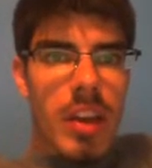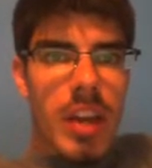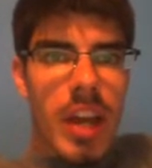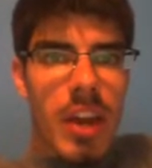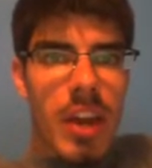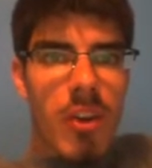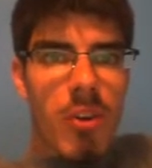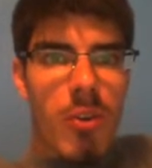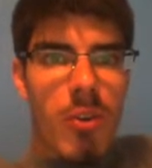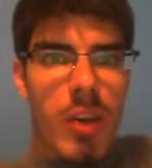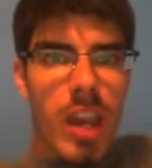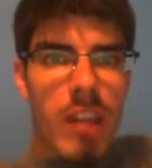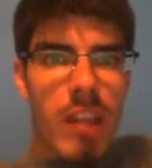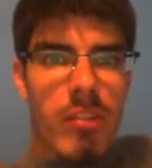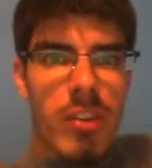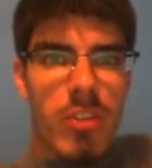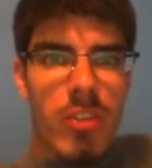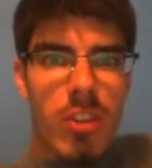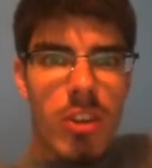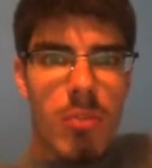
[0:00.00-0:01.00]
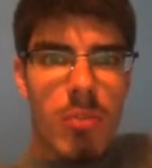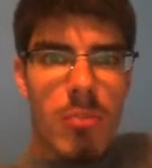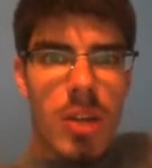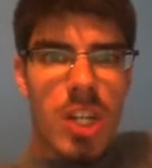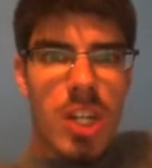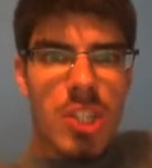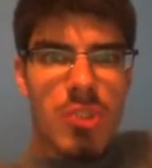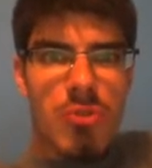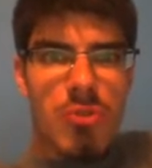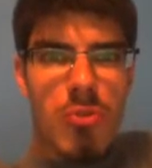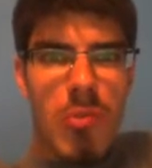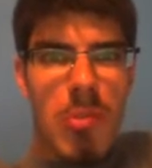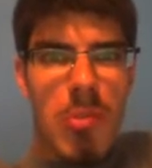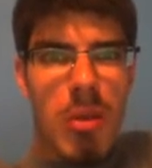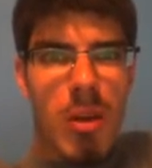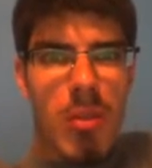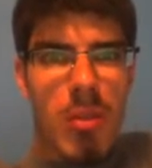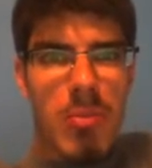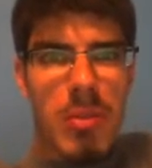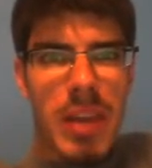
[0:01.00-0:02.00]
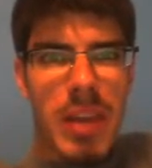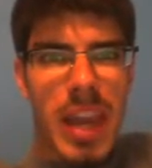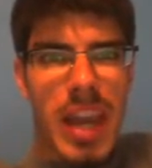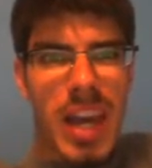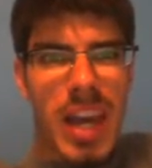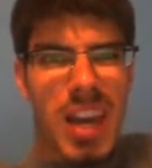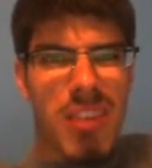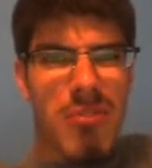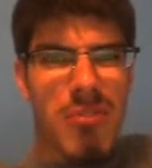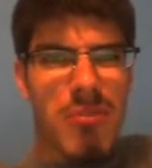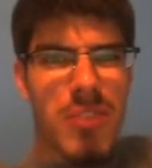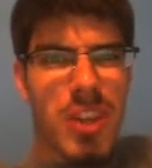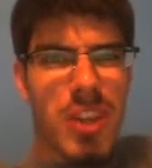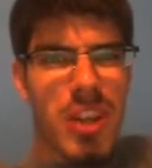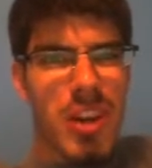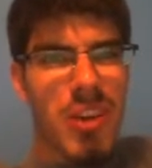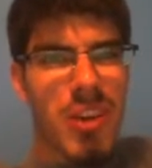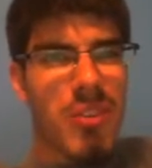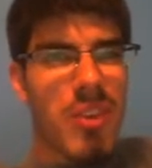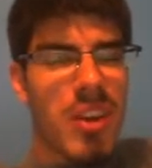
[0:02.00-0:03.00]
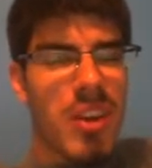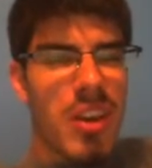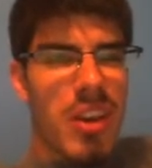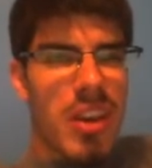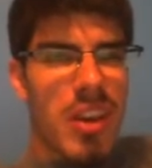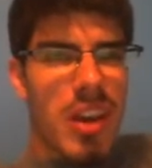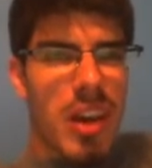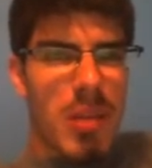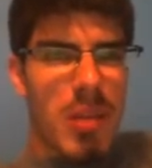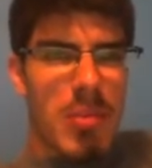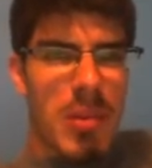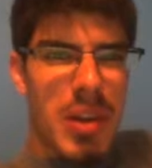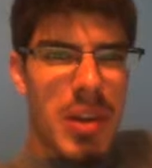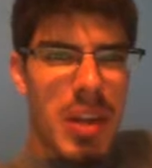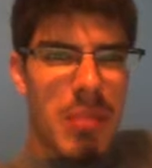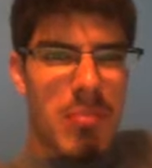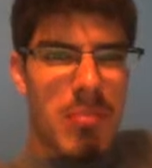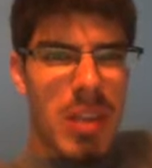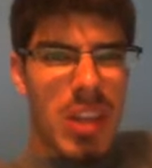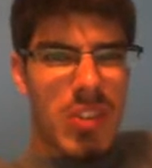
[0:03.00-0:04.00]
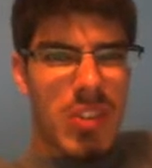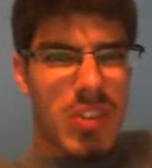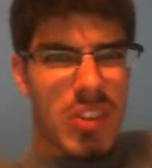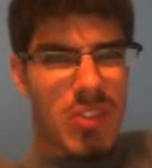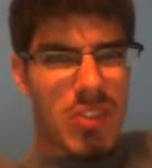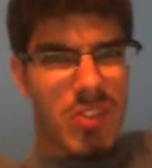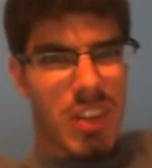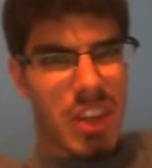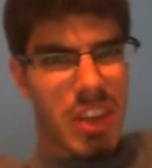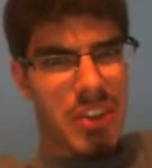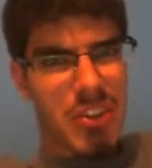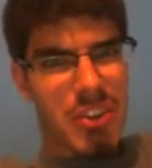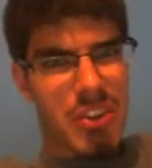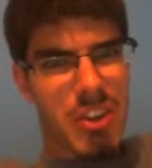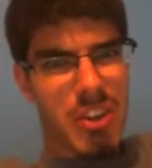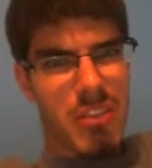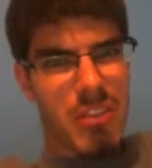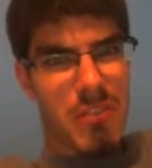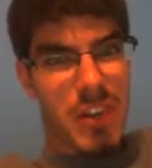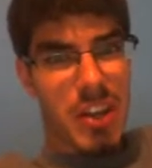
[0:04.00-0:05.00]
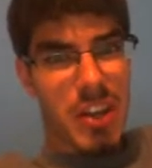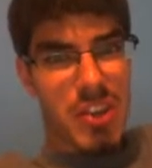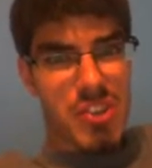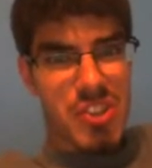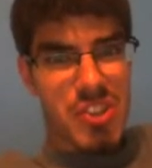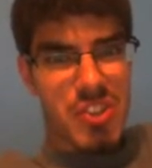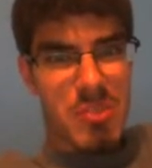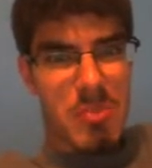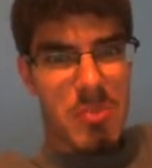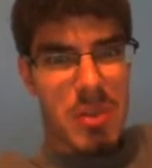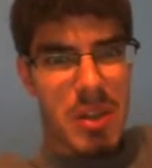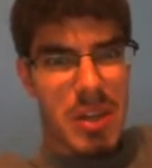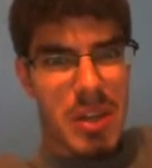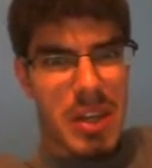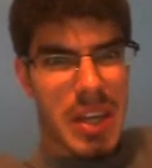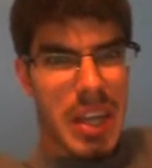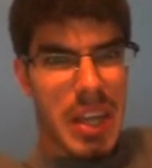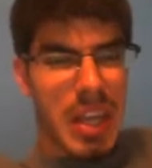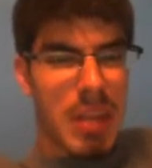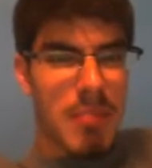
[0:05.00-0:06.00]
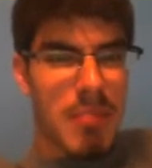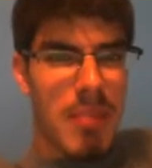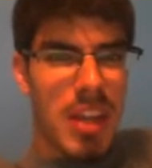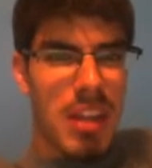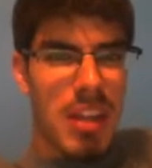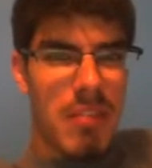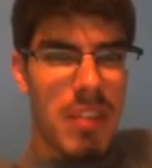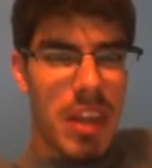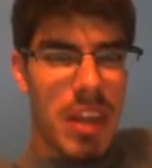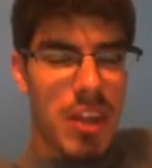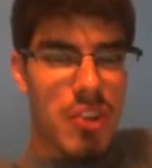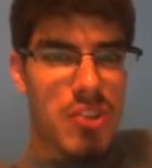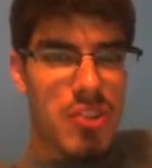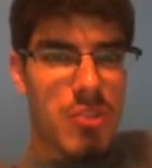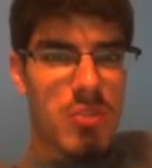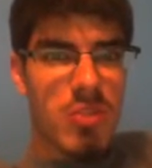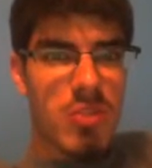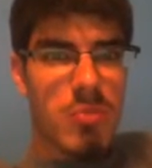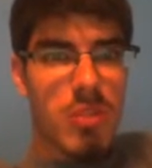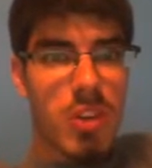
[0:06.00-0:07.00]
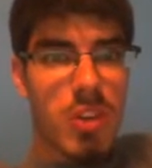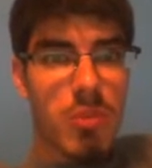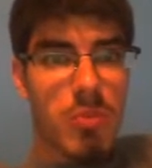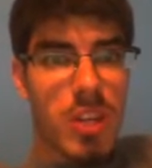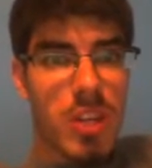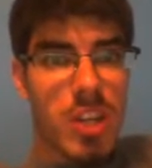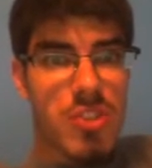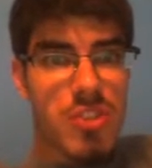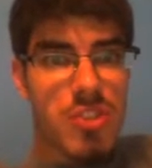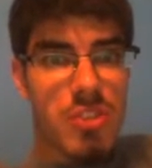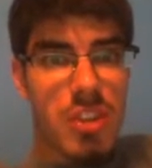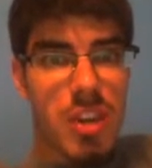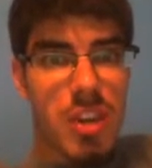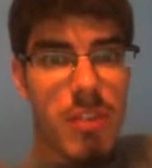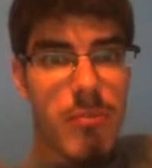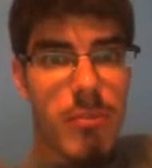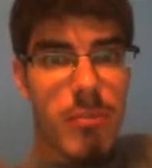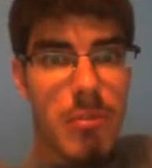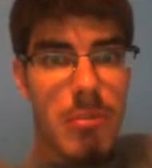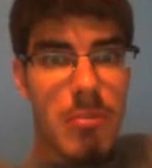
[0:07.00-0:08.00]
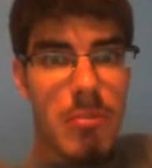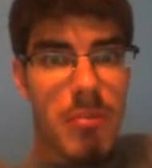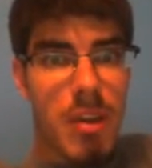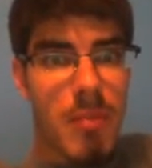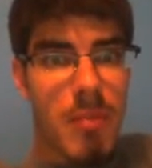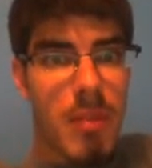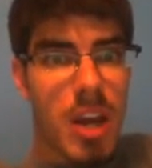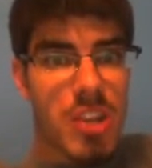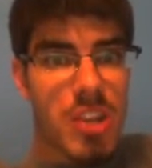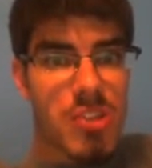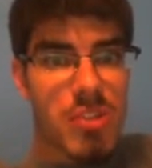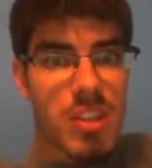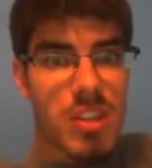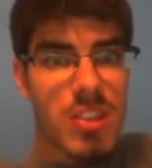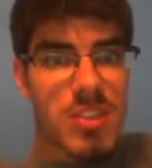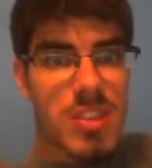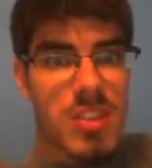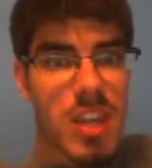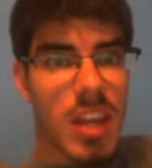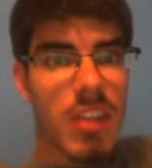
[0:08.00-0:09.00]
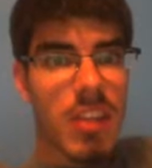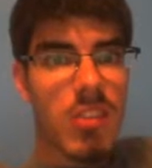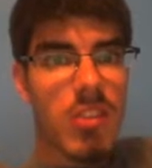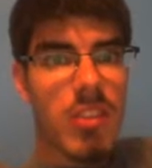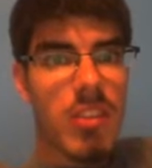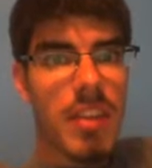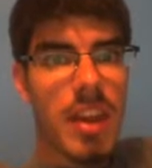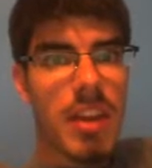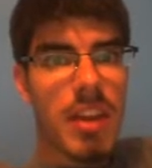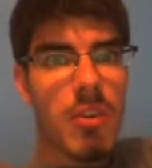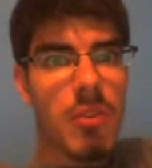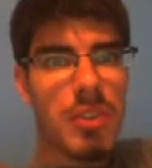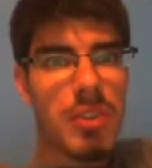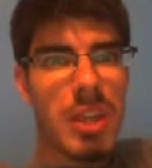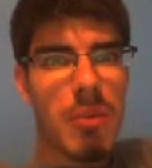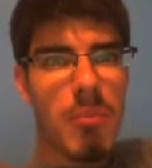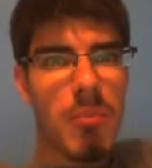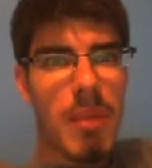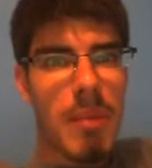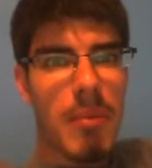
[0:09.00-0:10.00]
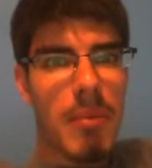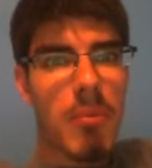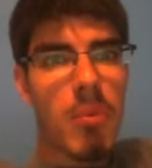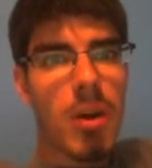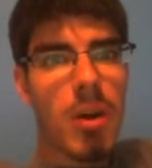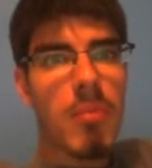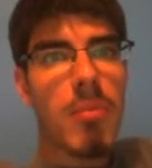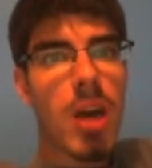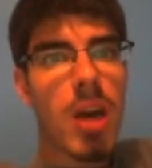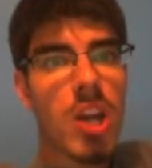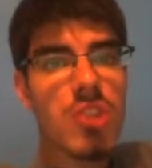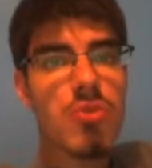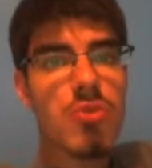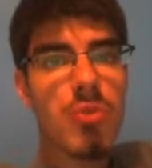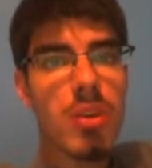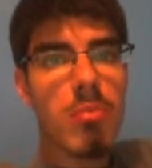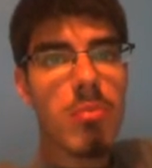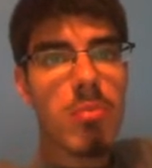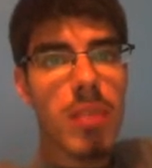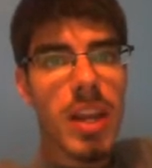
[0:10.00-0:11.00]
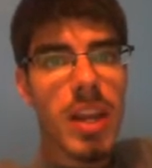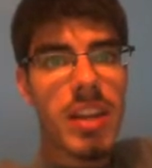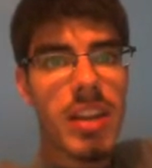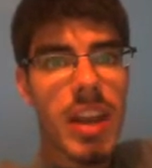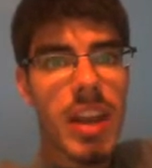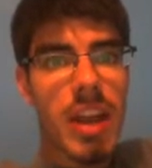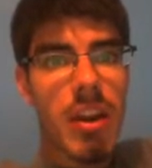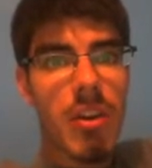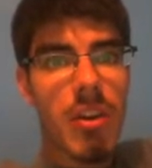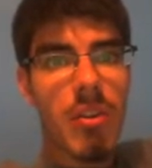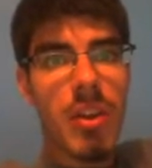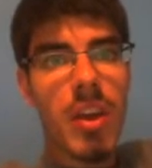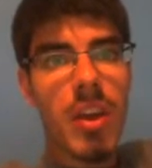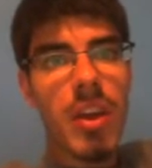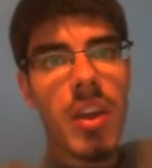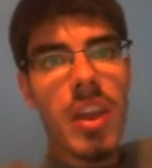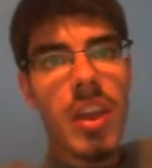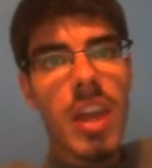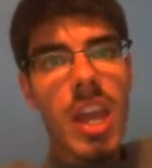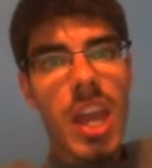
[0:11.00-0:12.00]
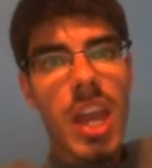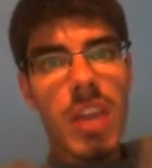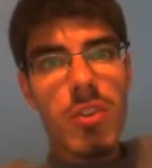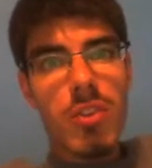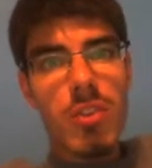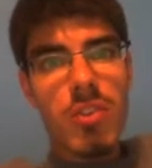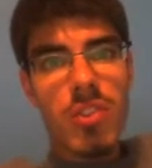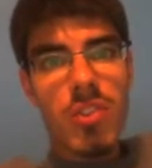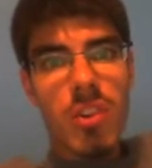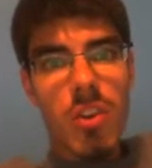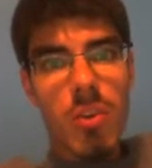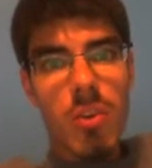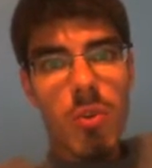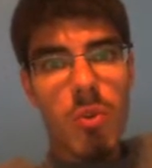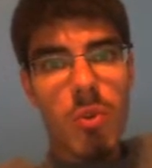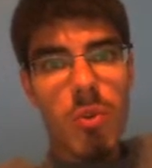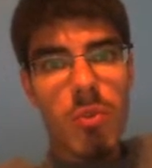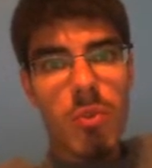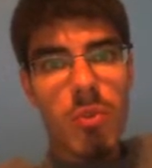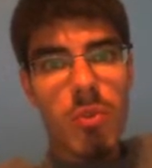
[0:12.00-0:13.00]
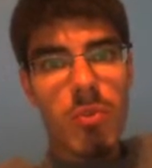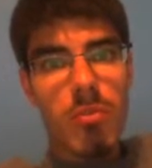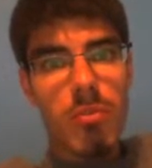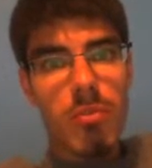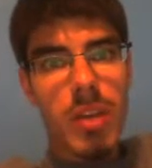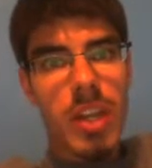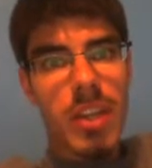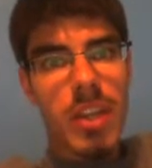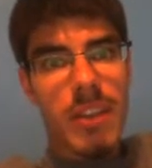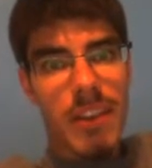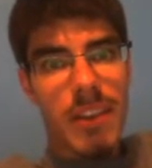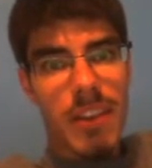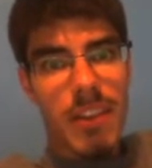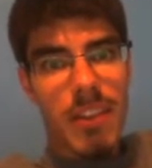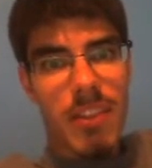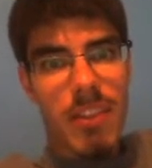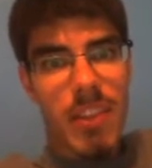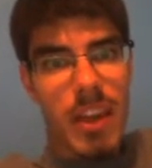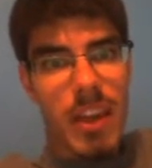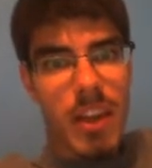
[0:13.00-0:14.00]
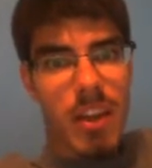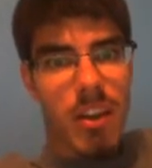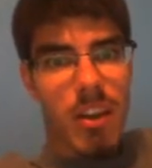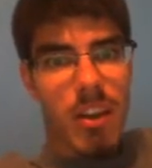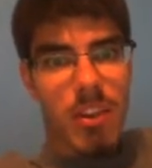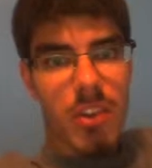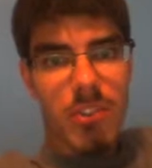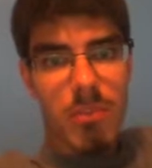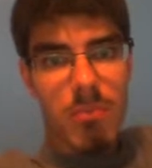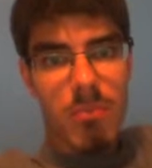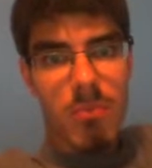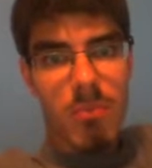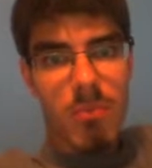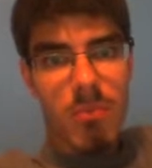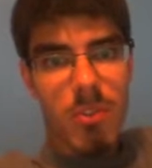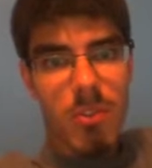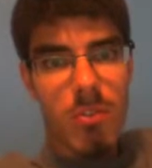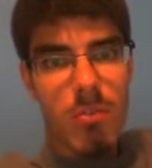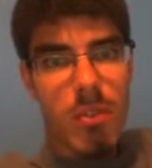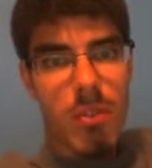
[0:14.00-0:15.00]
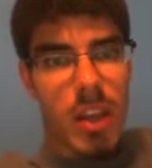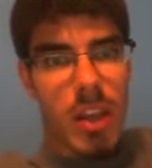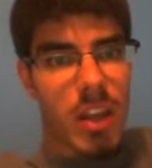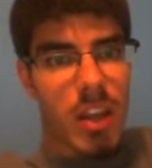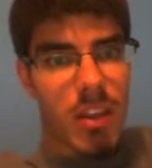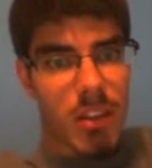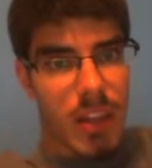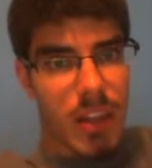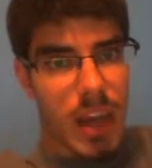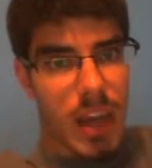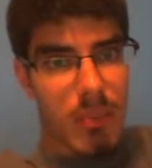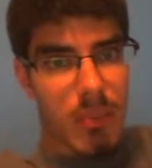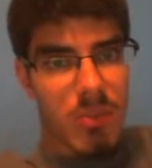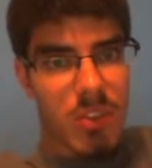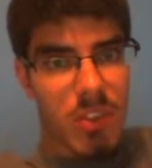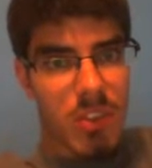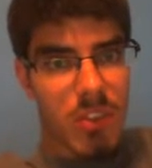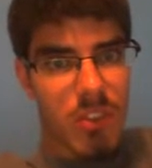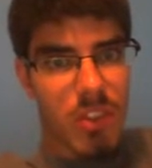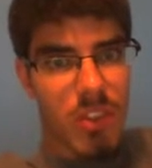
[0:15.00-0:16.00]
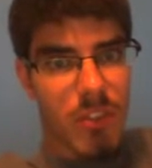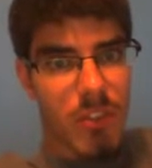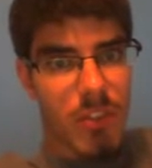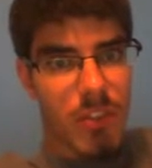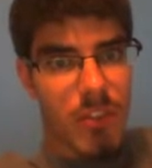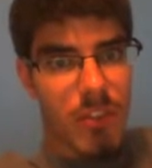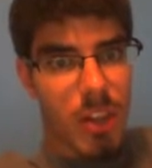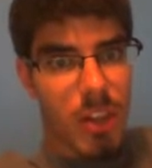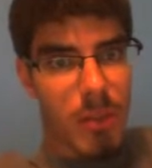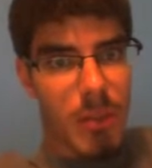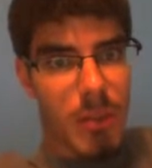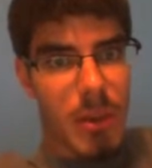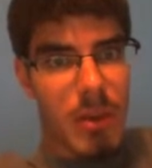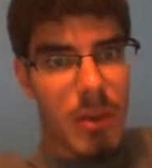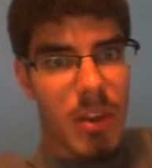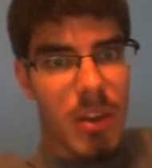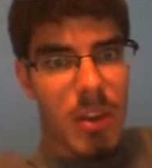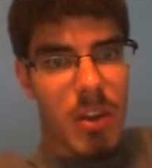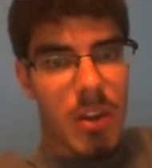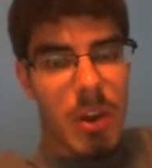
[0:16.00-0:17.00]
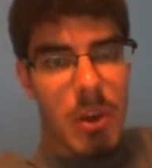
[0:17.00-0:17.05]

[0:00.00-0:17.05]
Now, every single module will probably have, you know, a pretty basic standard of energy supply, and many of the energy supplies would actually come from a modulated state, so that only maybe one module can break down, and there isn't a whole grid that can cause a great collapse in the civil development.